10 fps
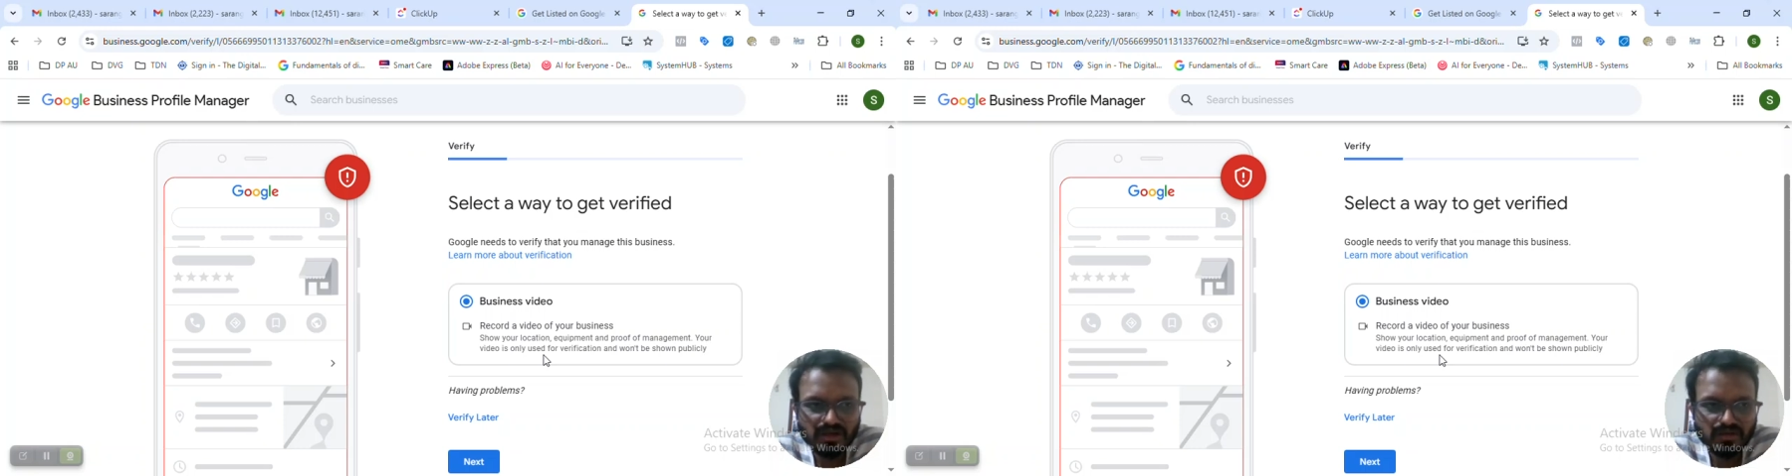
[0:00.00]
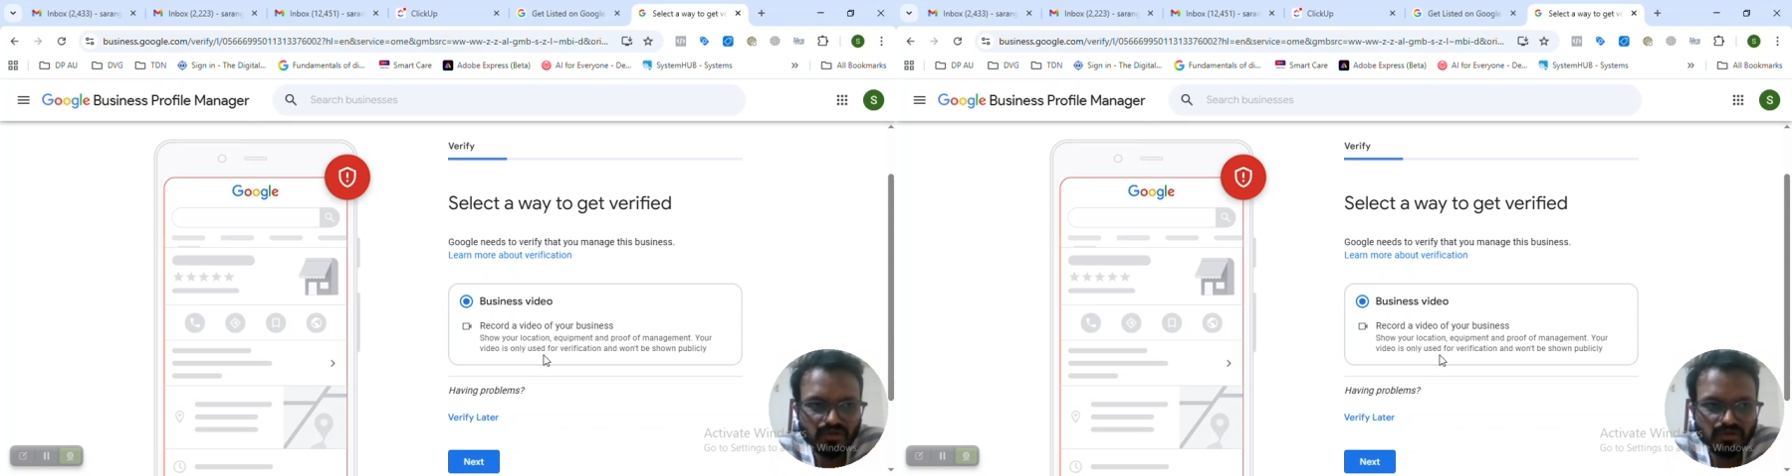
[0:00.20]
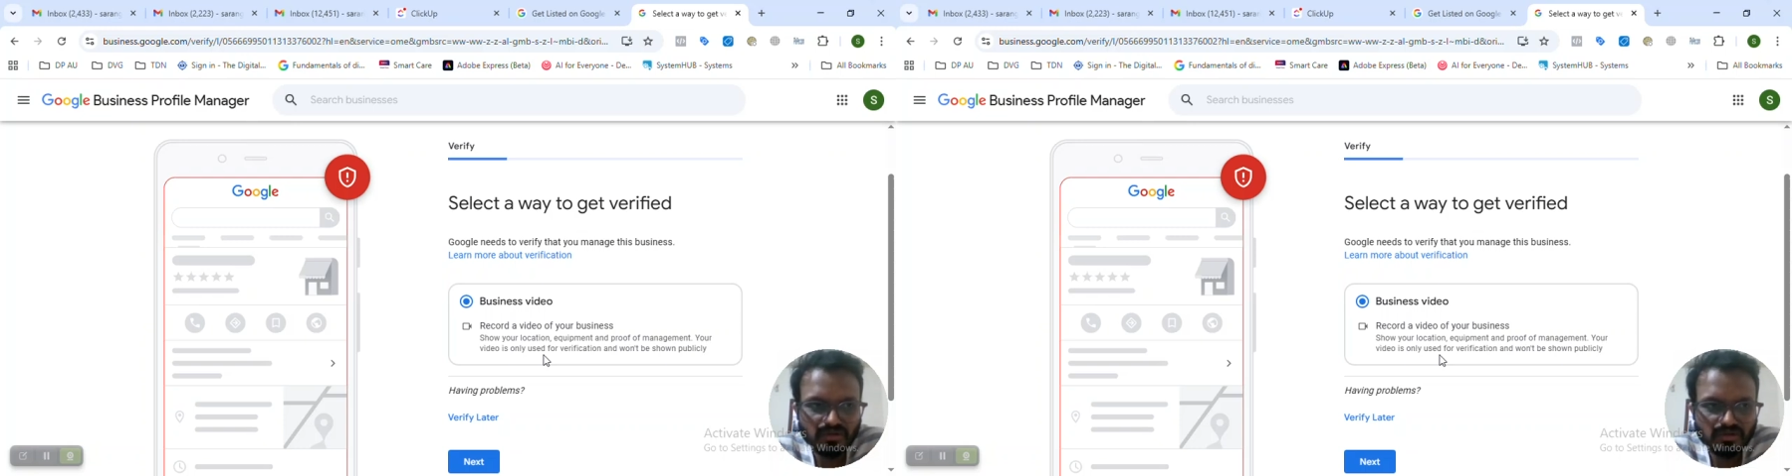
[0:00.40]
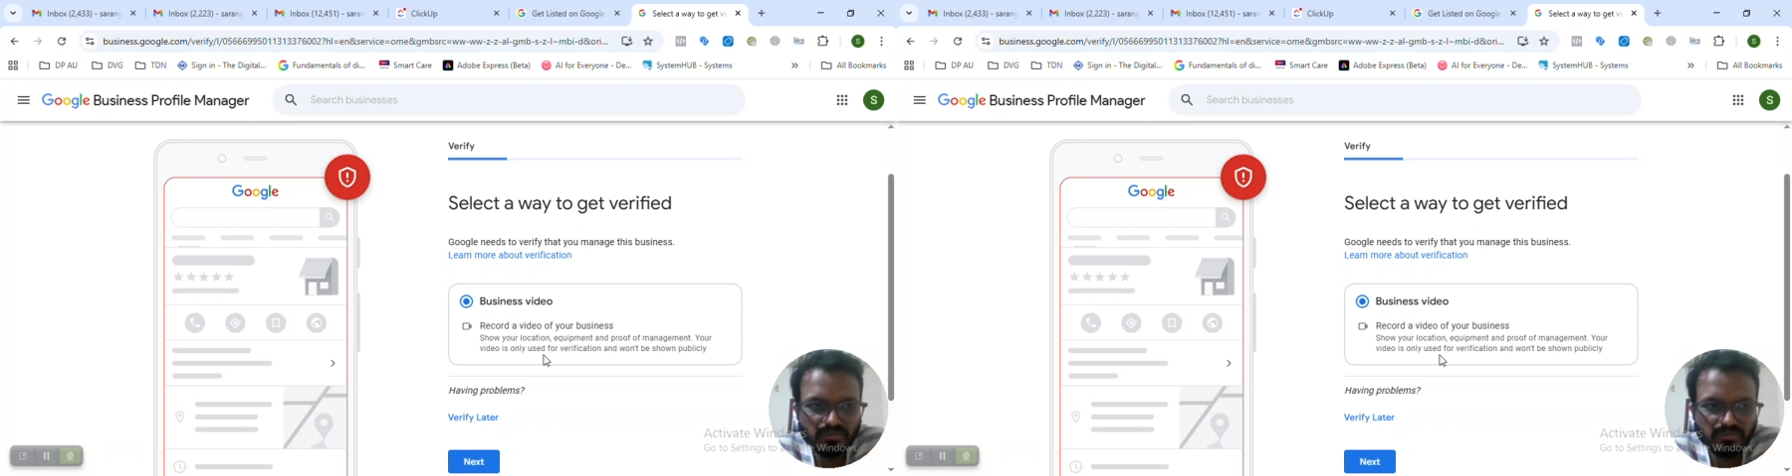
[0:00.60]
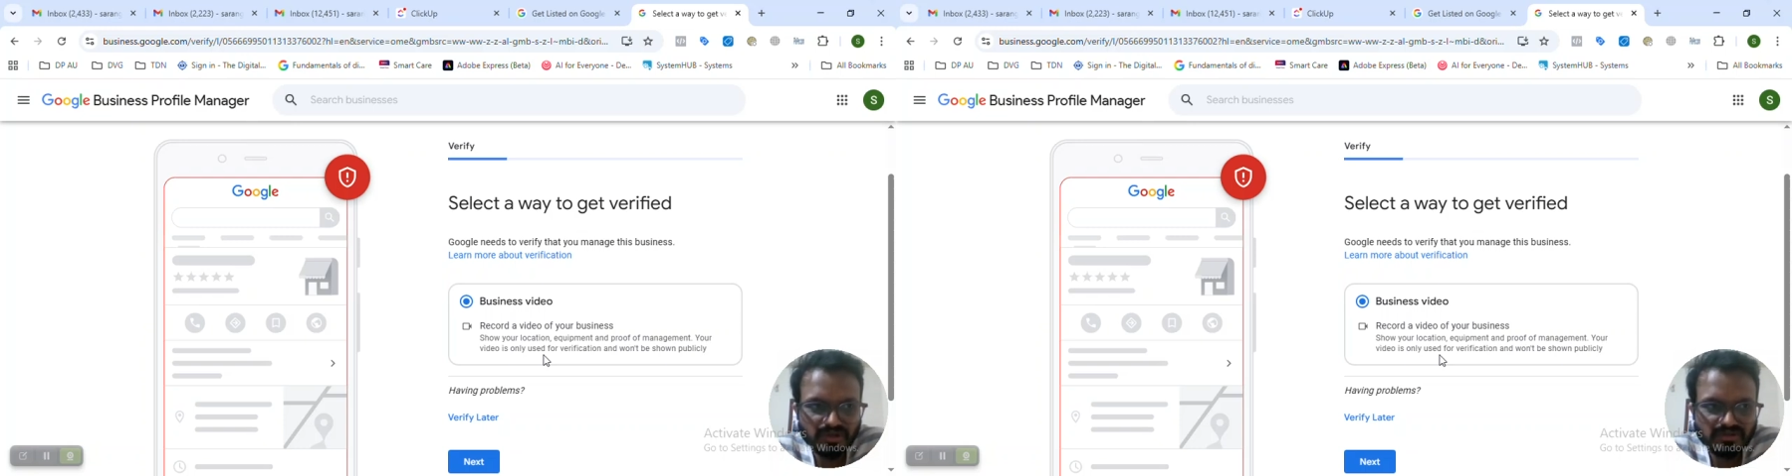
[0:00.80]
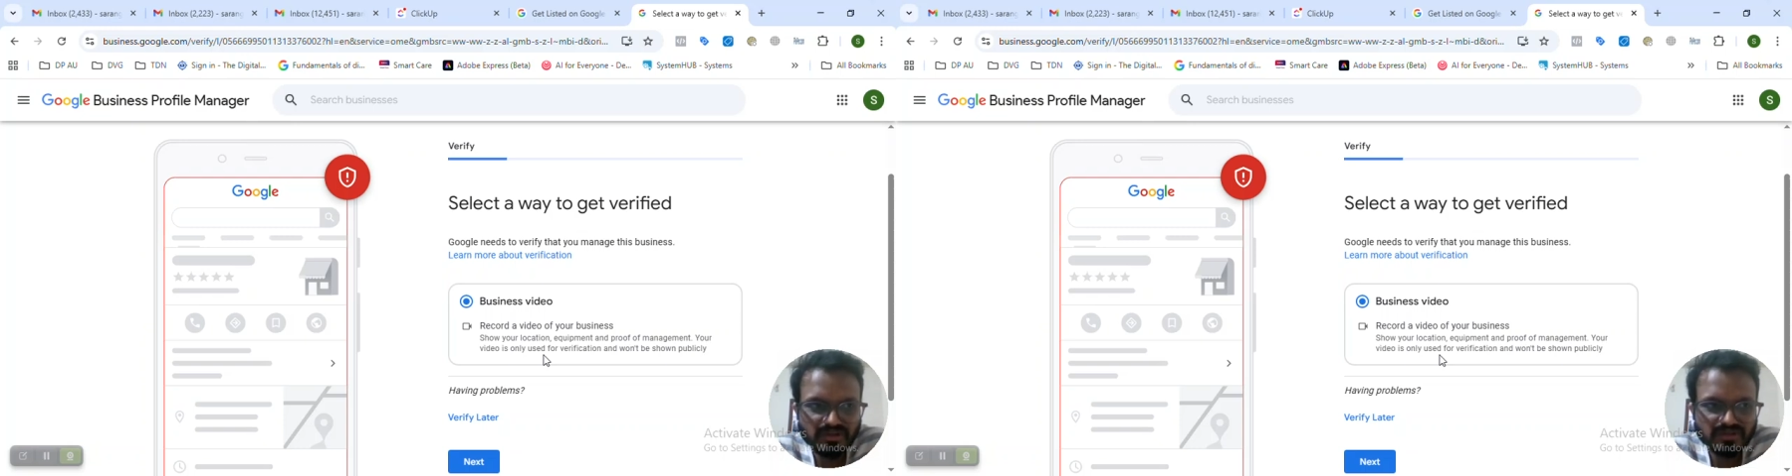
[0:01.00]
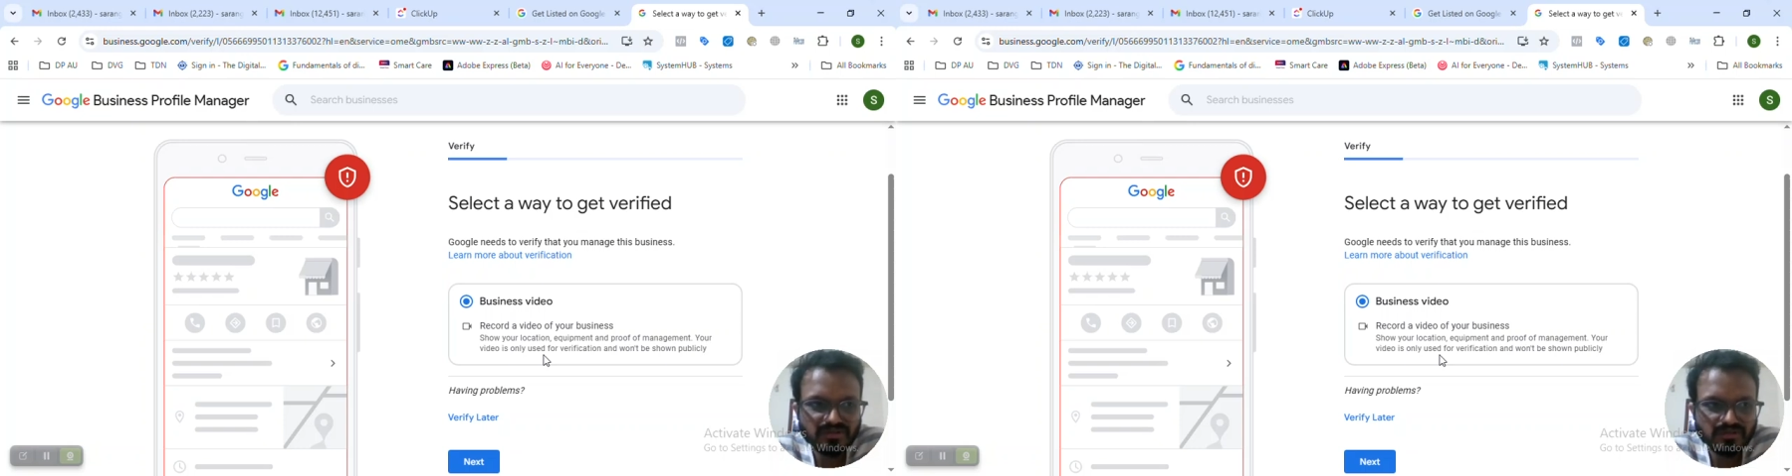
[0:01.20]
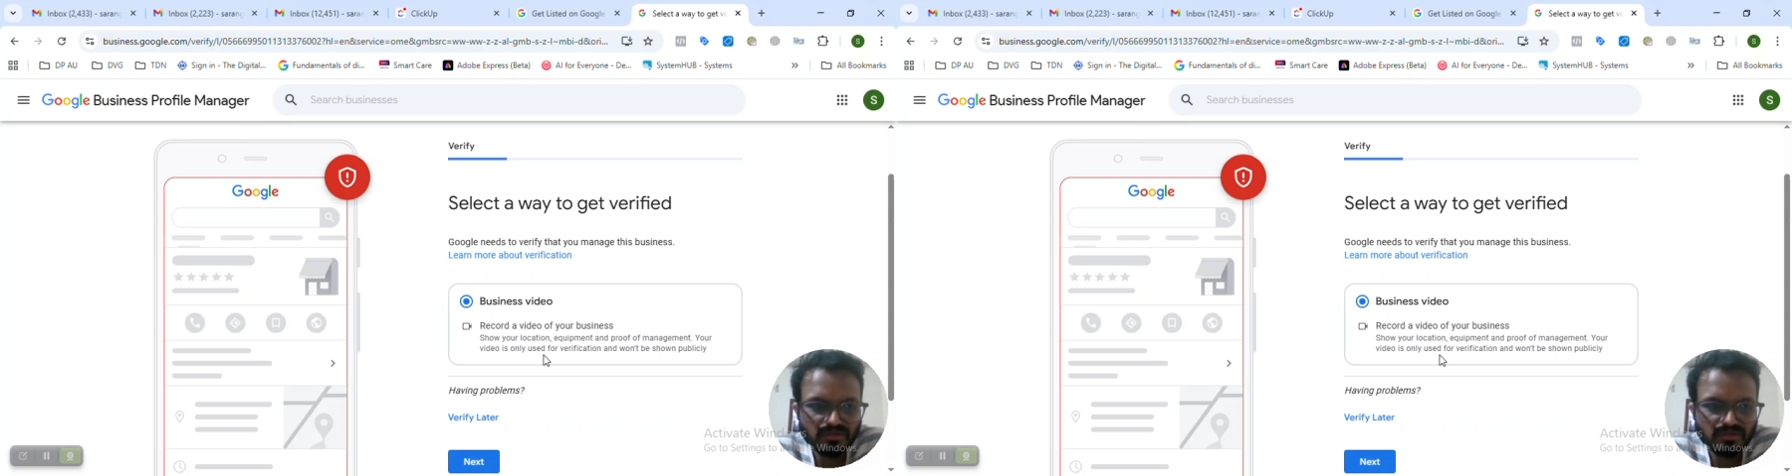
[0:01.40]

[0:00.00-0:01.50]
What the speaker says: business Google business